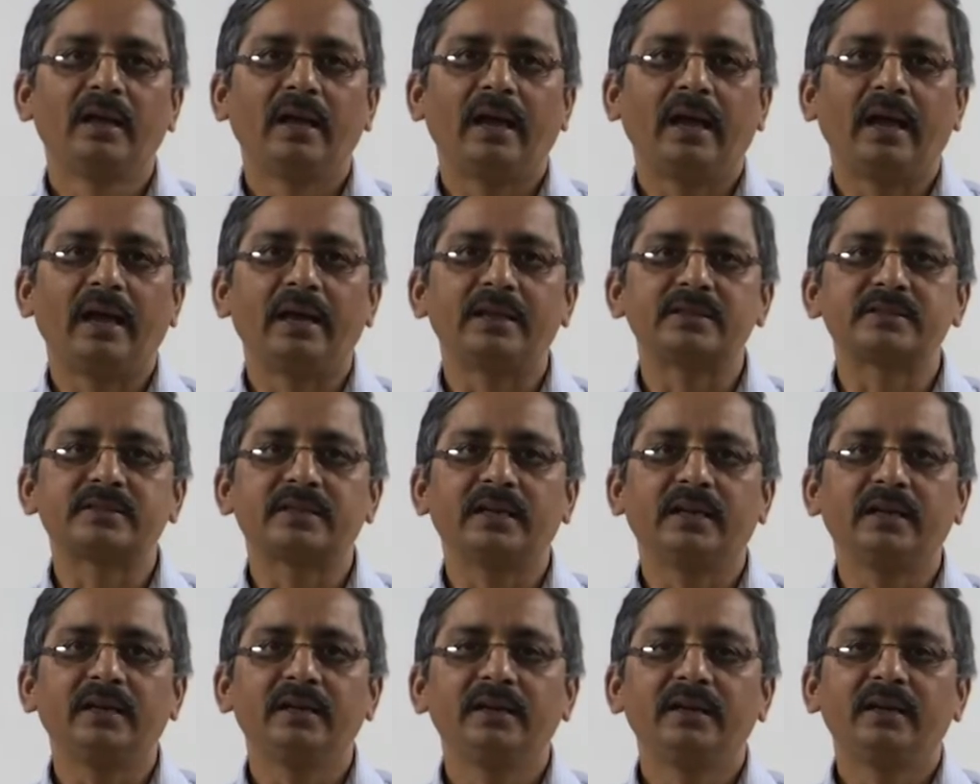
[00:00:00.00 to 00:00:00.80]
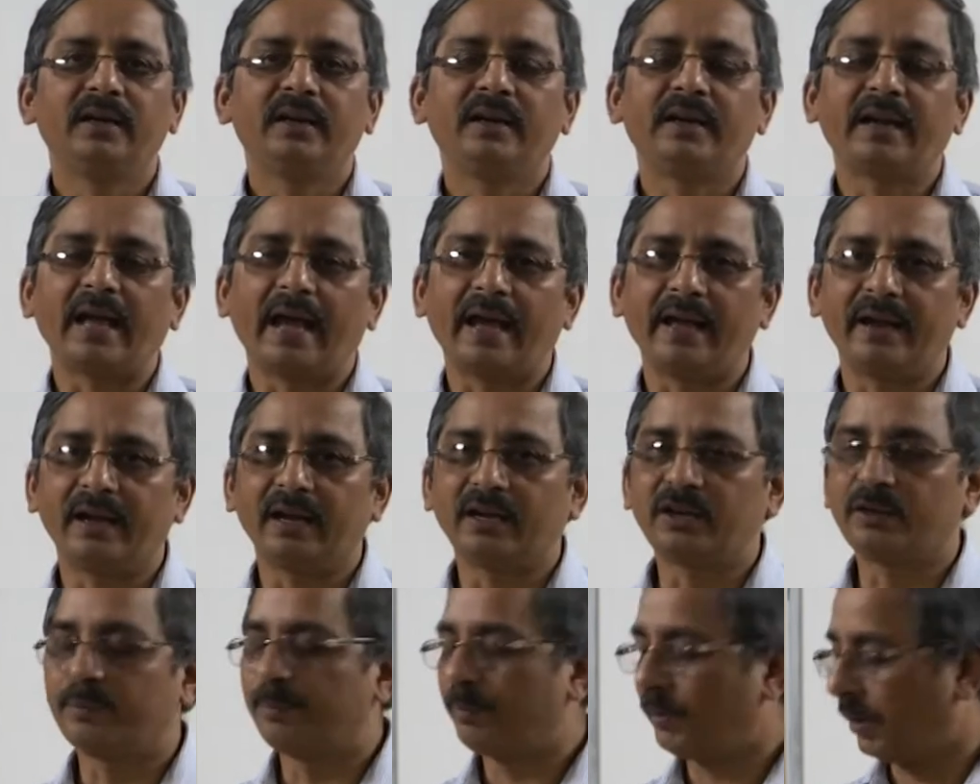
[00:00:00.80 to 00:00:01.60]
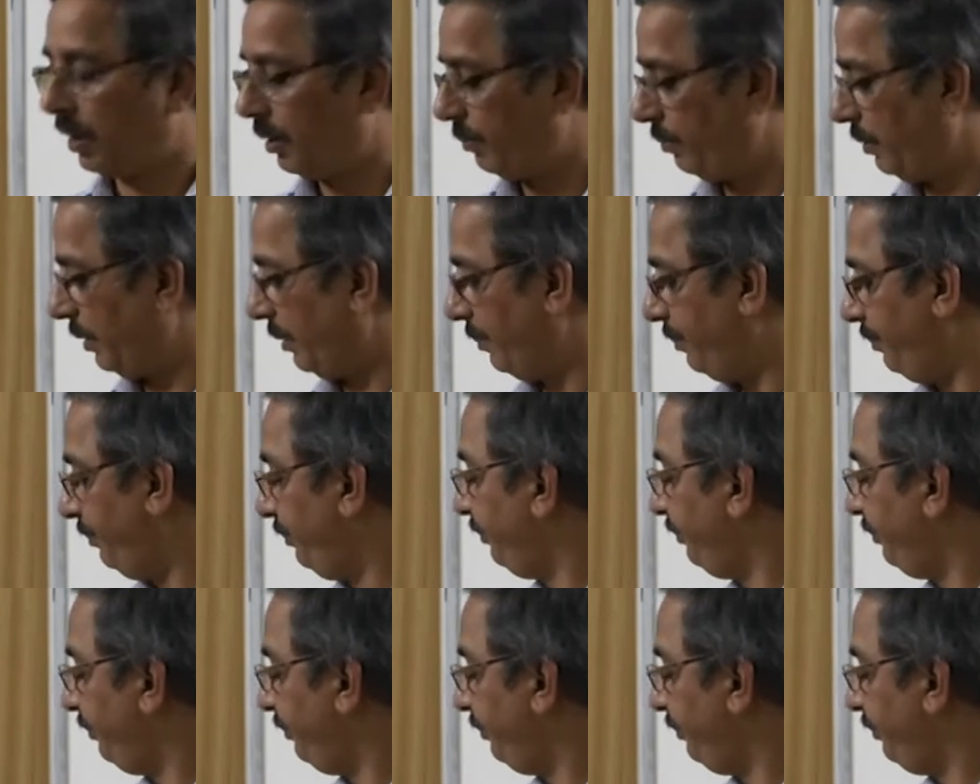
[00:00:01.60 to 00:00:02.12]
as the direct problem.